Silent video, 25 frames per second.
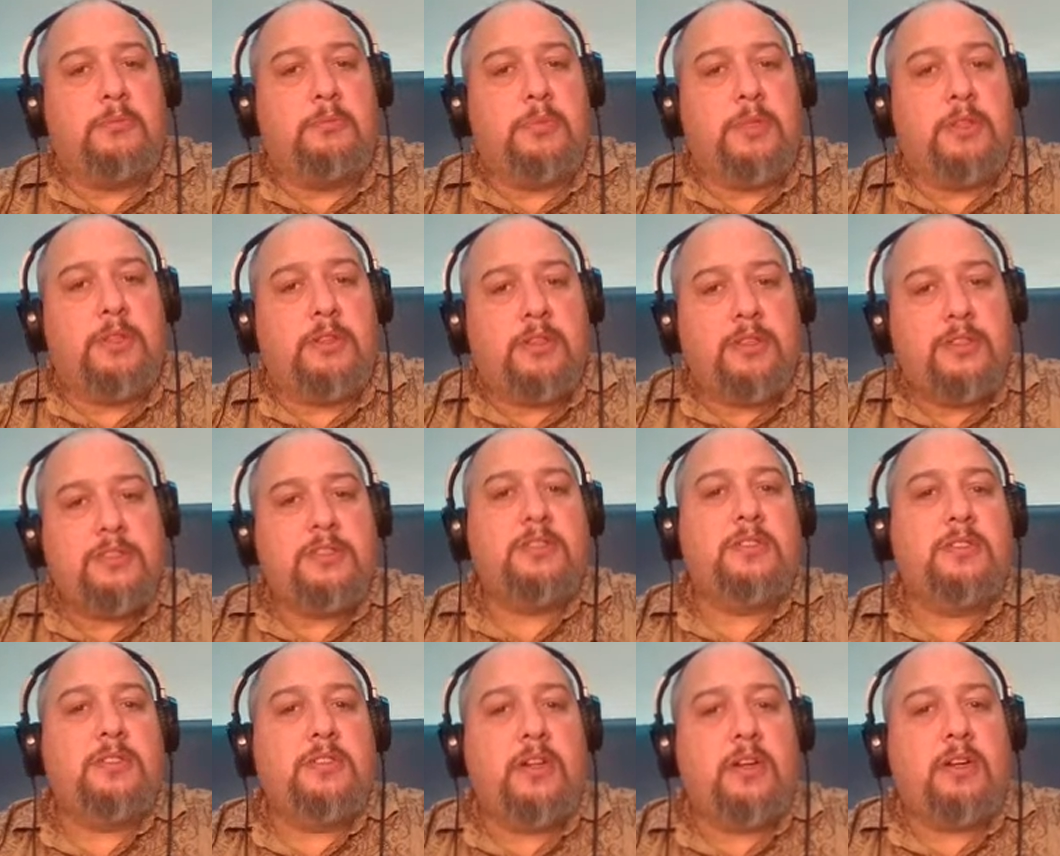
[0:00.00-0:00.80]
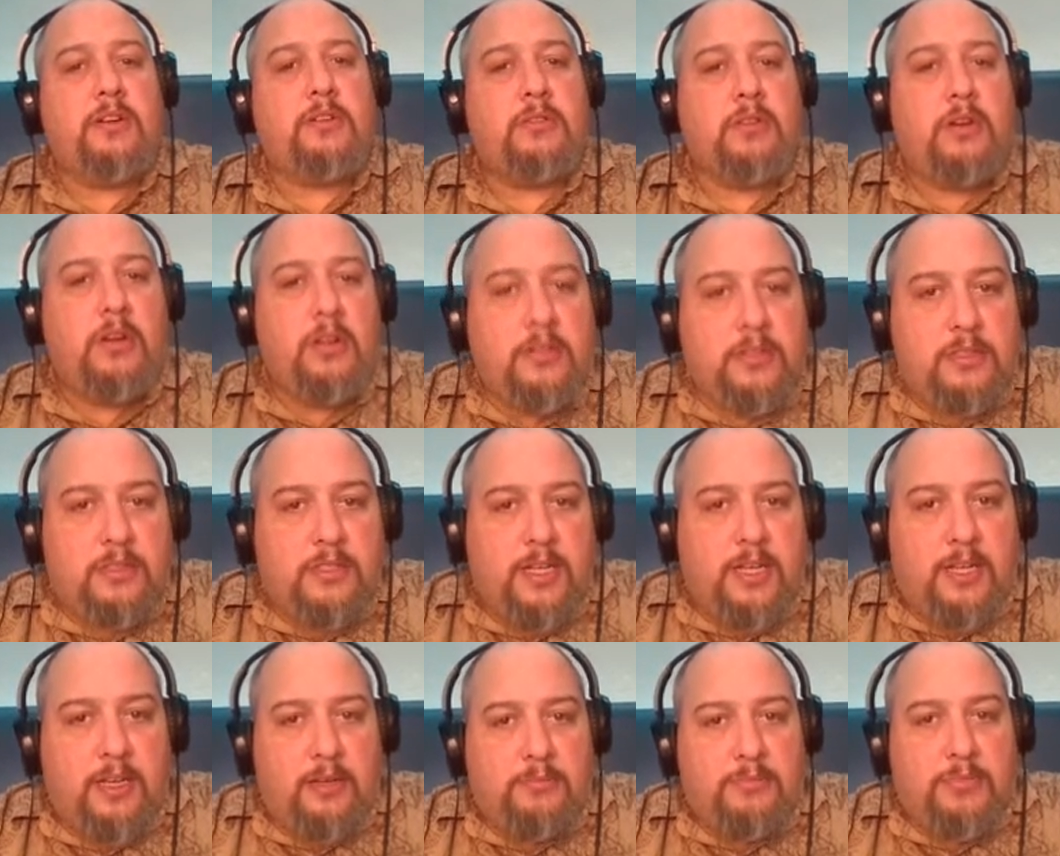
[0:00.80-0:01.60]
But this is not a
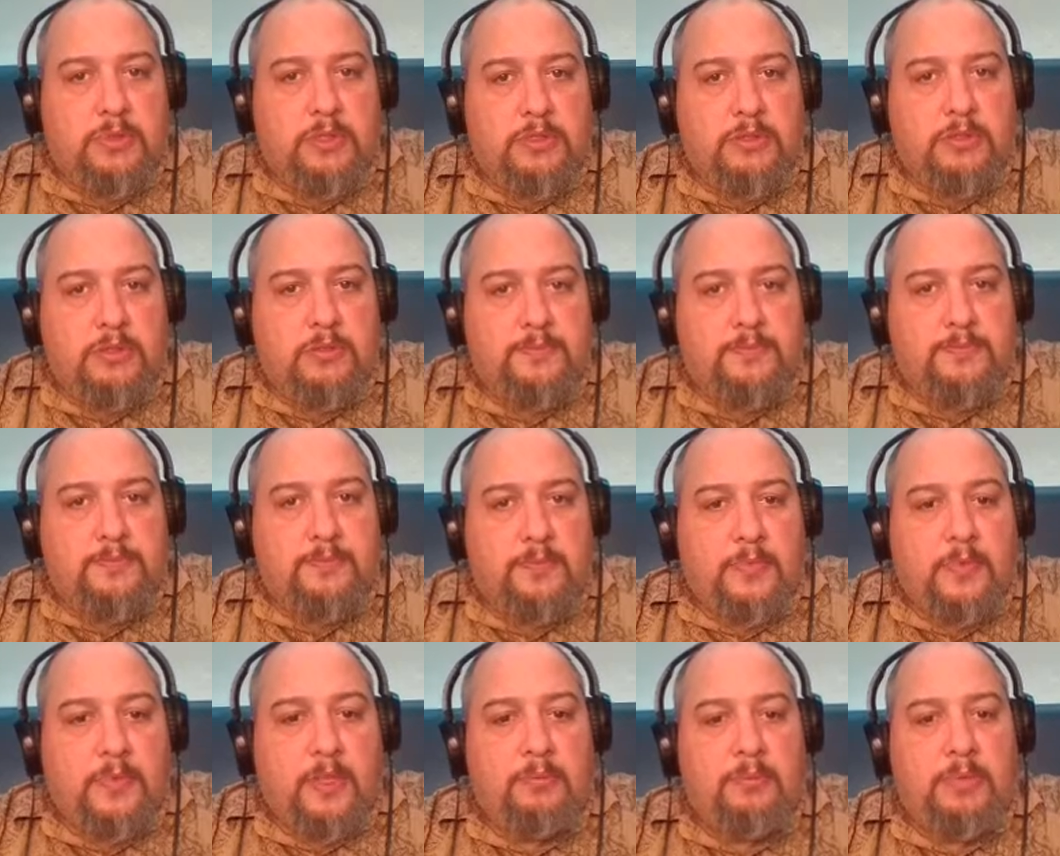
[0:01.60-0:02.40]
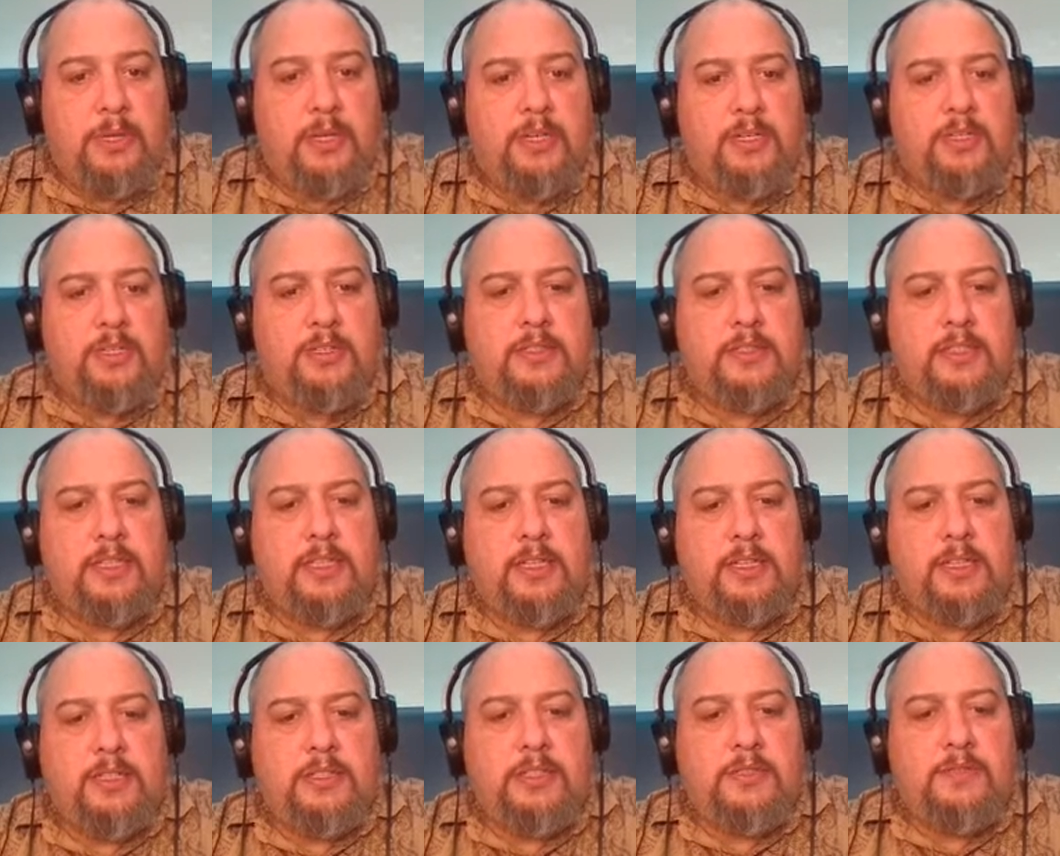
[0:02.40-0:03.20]
crosstabs because
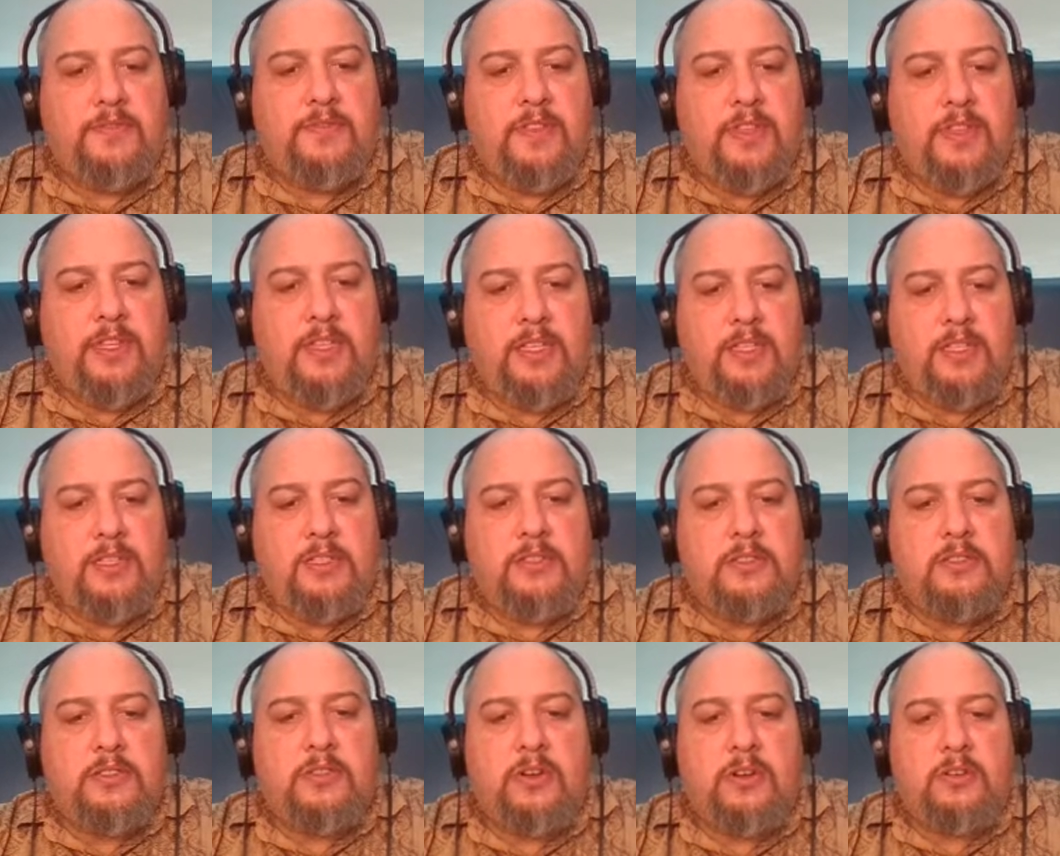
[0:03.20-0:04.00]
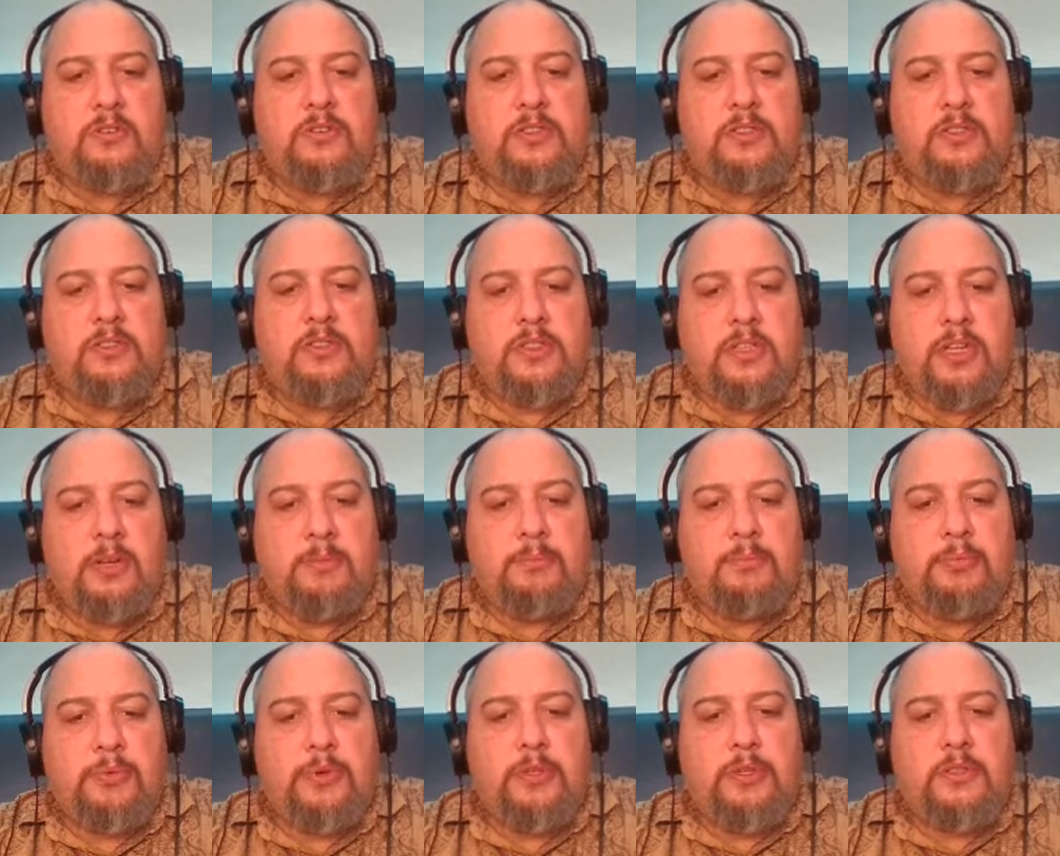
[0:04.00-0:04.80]
each of these are
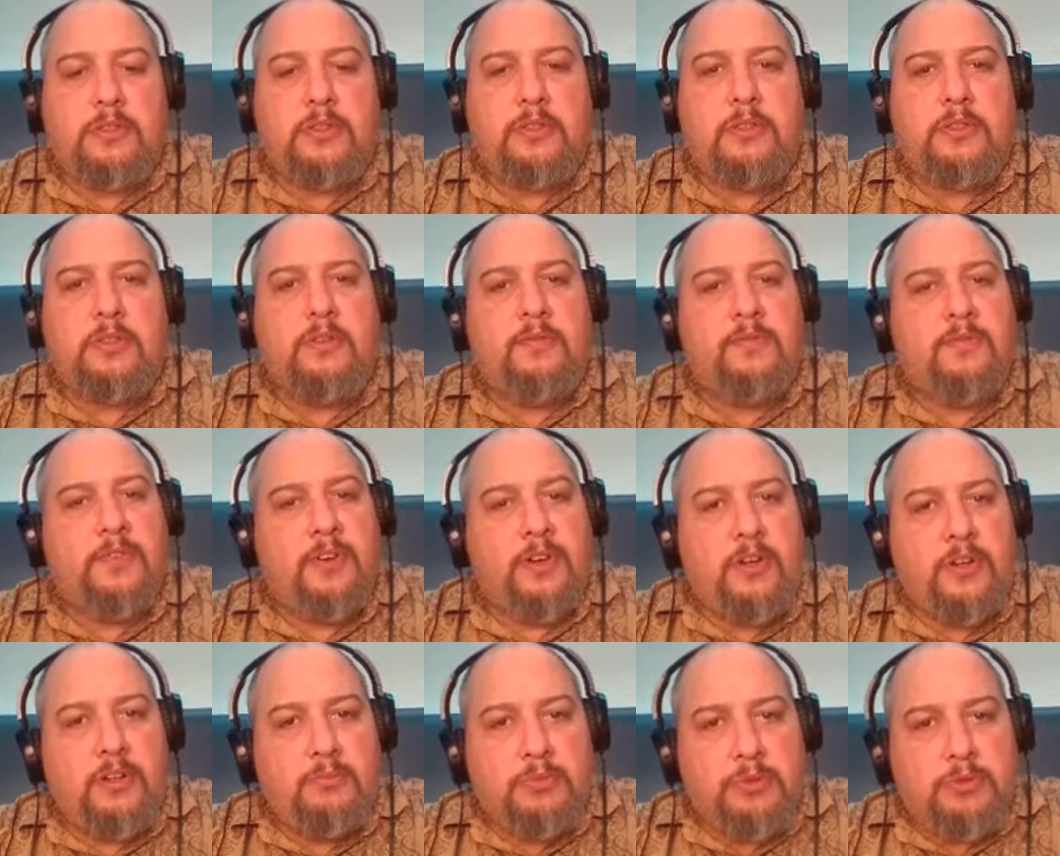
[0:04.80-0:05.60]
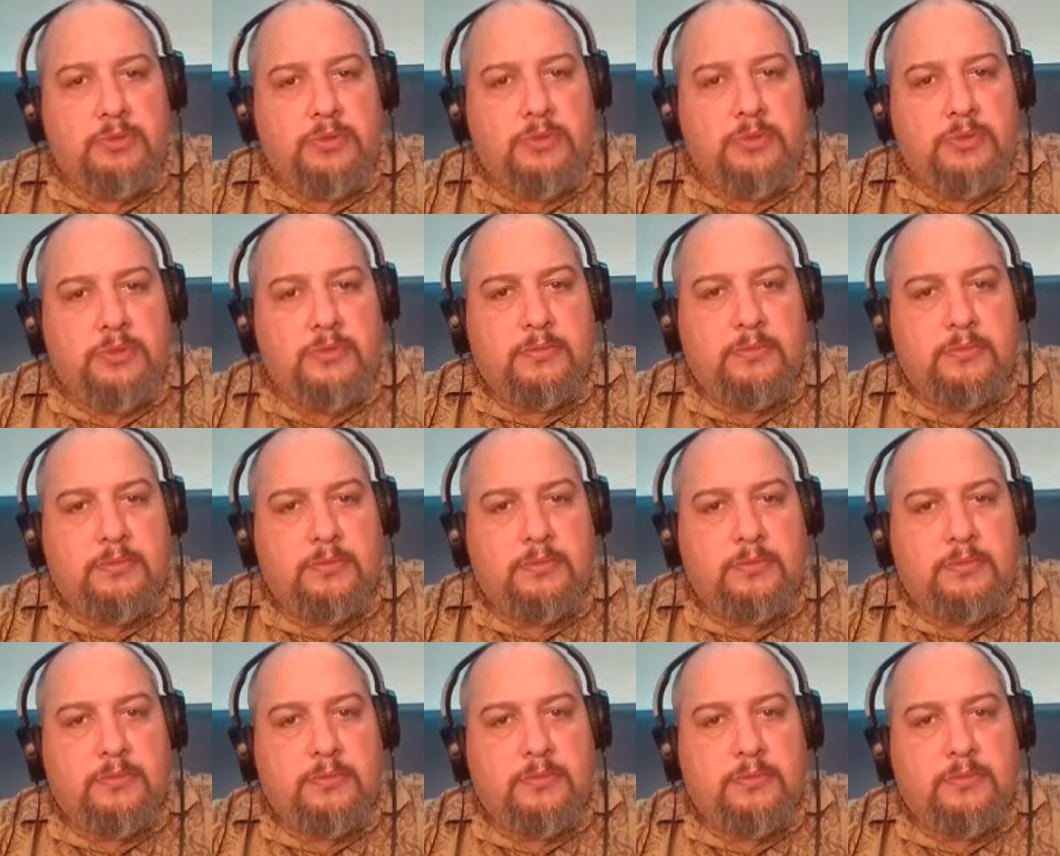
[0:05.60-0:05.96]
separate variables.